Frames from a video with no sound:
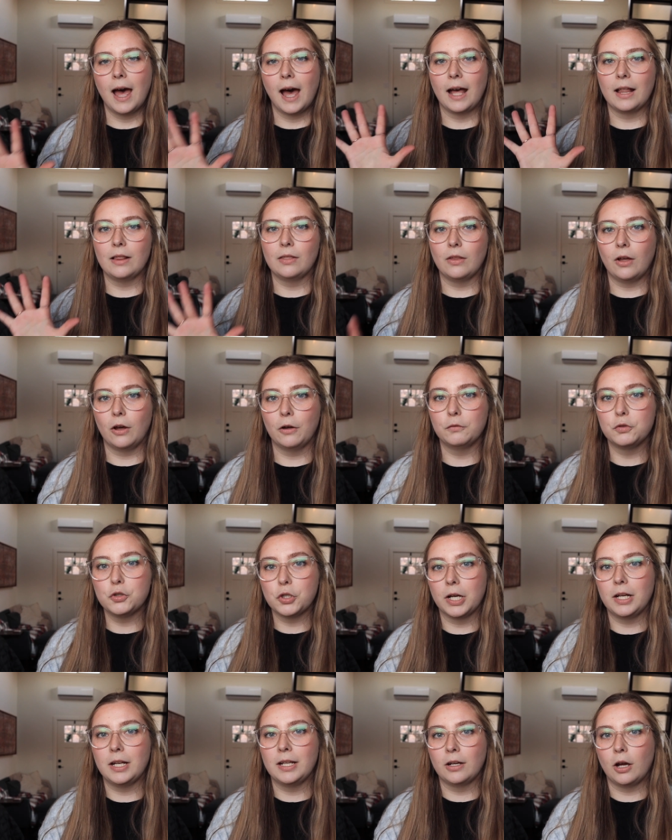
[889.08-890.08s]
I love
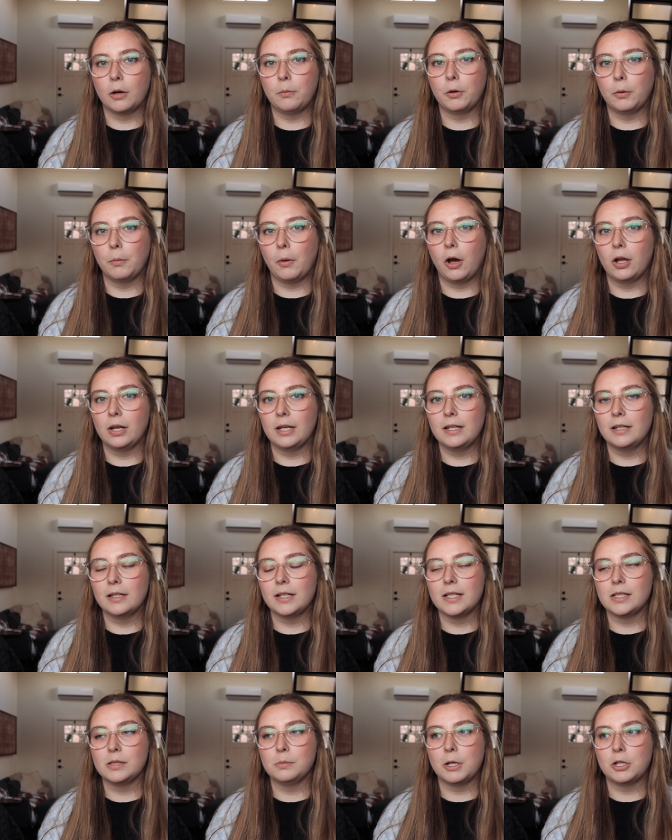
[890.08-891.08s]
training upper body,
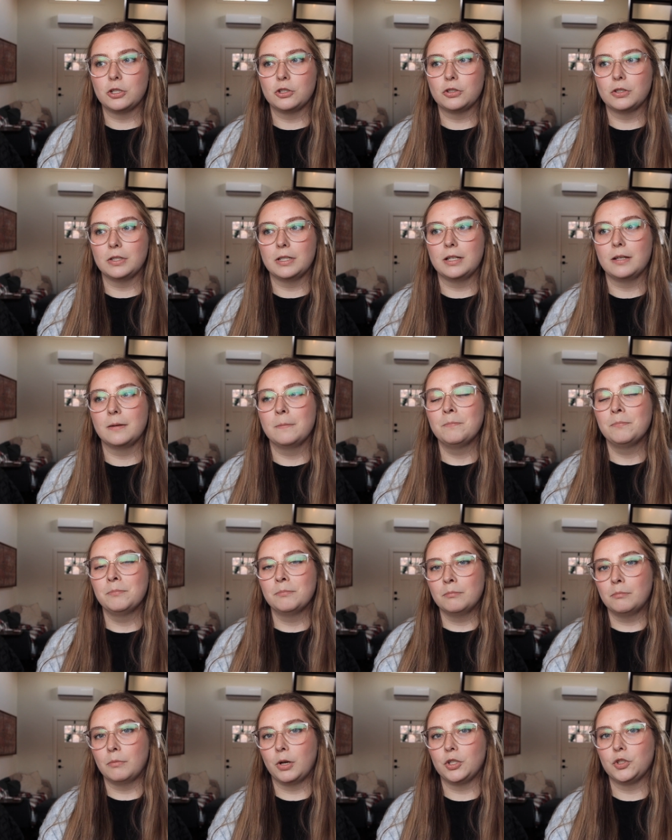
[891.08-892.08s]
especially
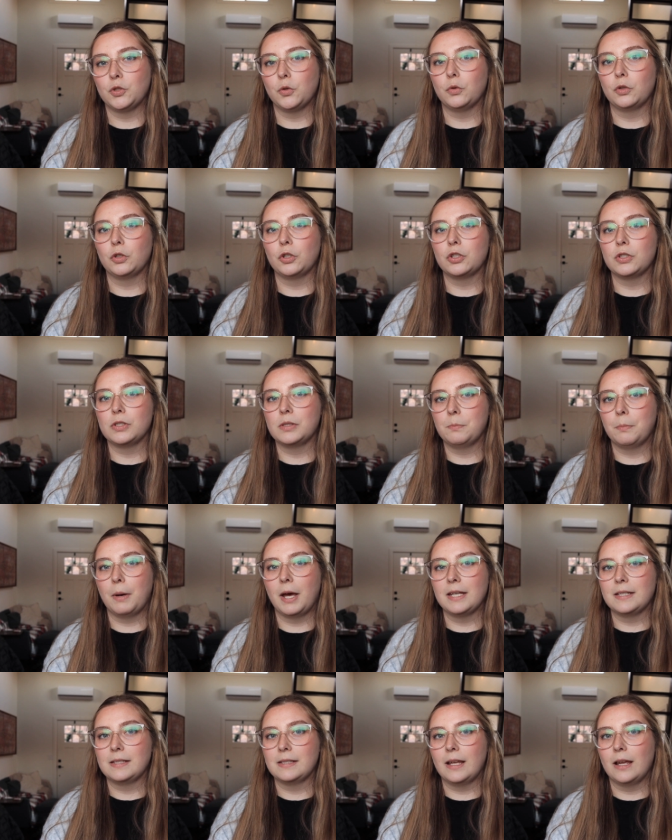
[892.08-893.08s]
my shoulders,
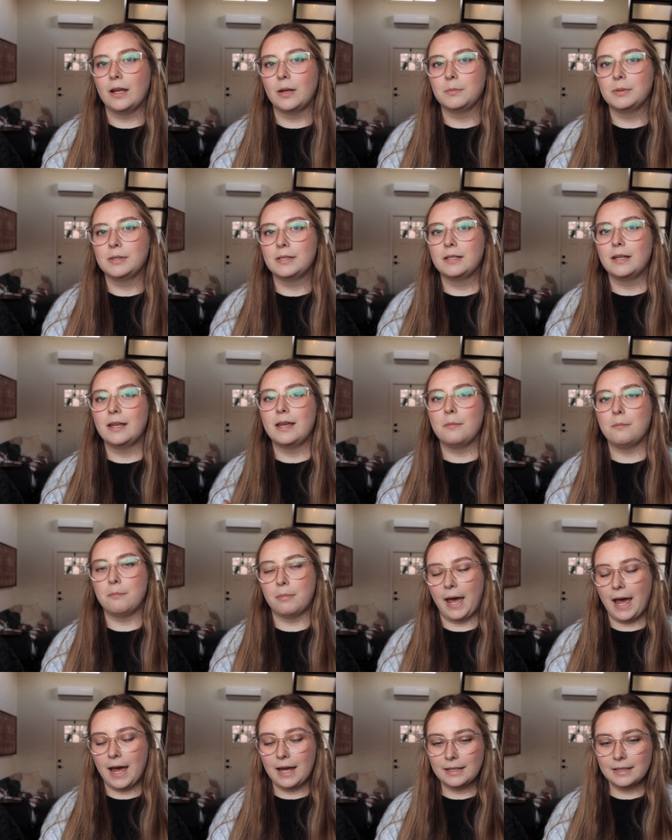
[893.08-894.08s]
biceps, and
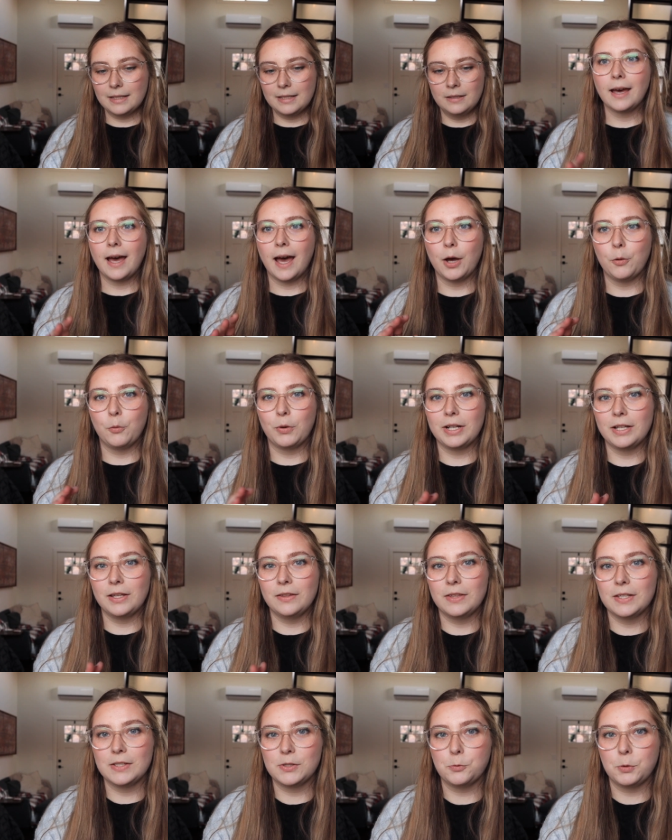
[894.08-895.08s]
back. I
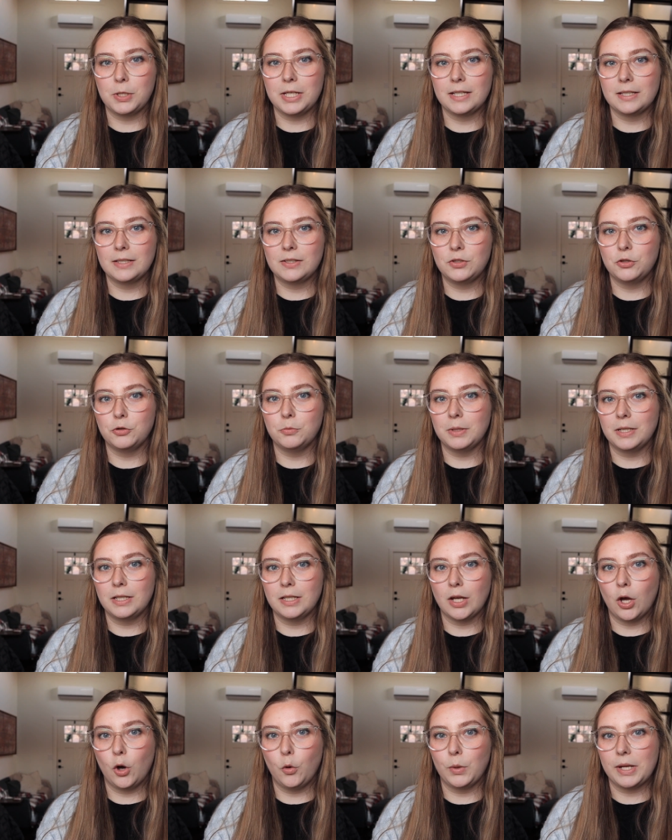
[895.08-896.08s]
wanted this week to
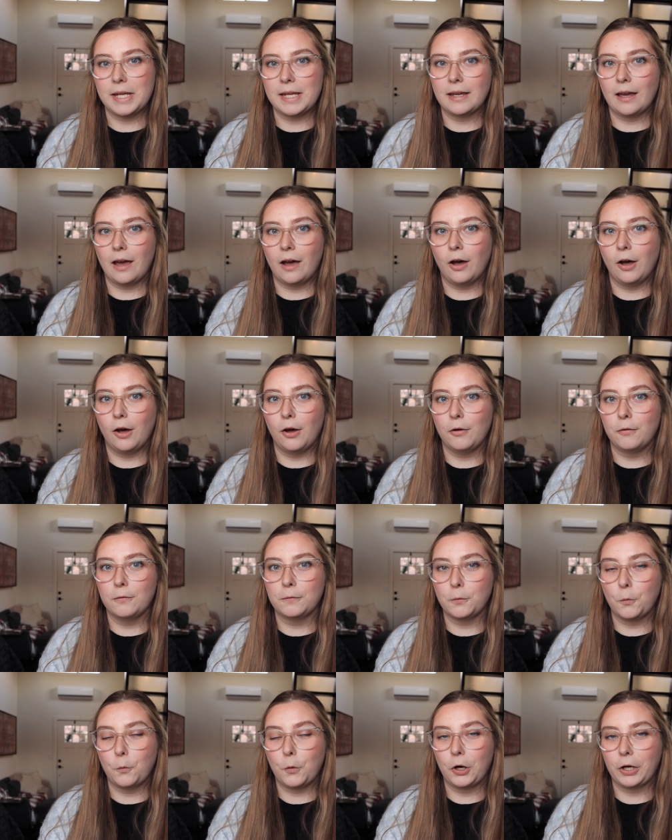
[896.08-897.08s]
be a week
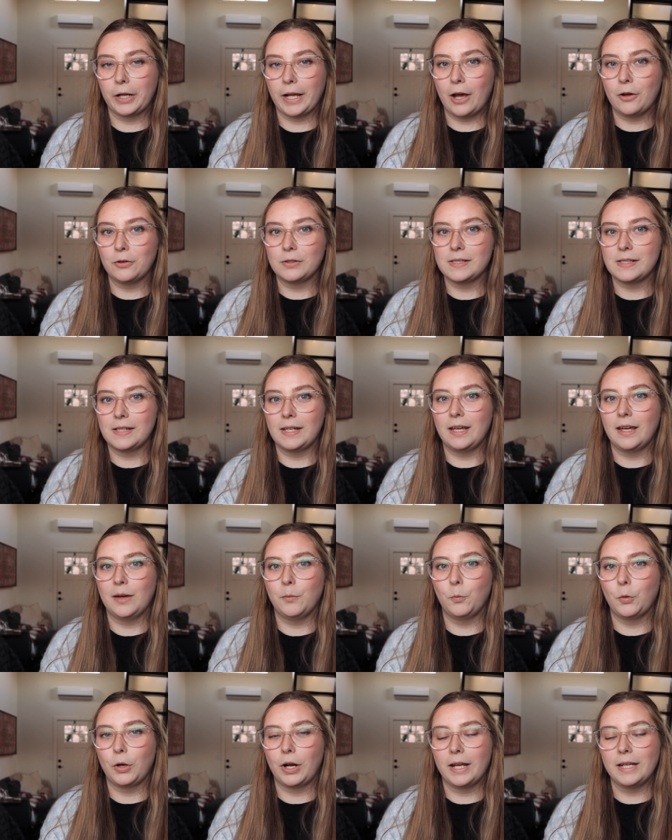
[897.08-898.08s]
of workouts
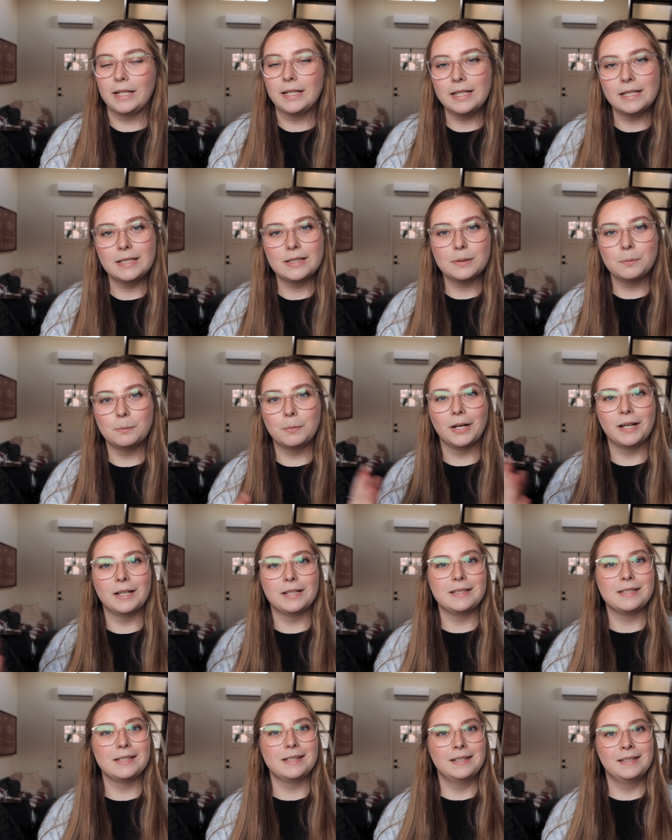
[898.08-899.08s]
and what I eat,
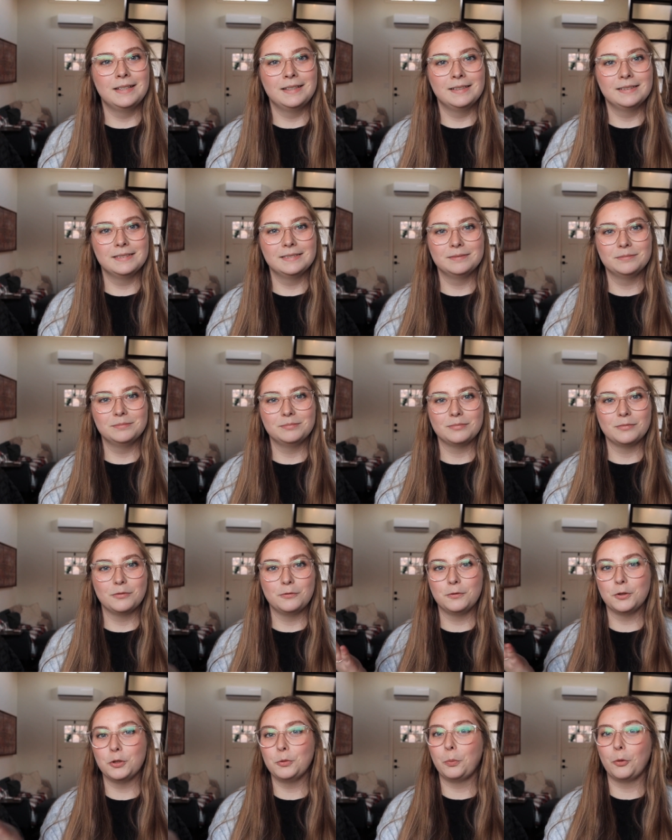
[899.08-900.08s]
but
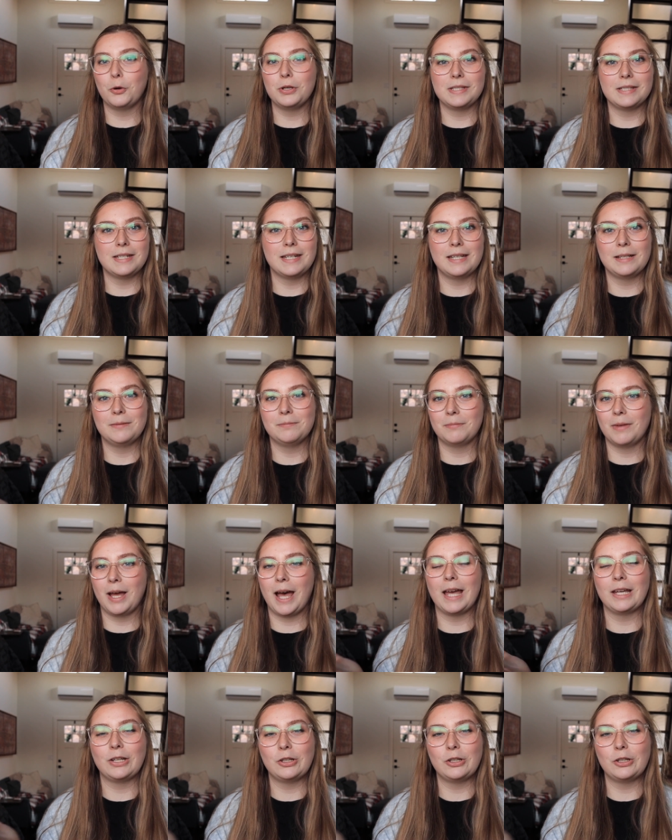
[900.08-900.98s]
Food poisoning, I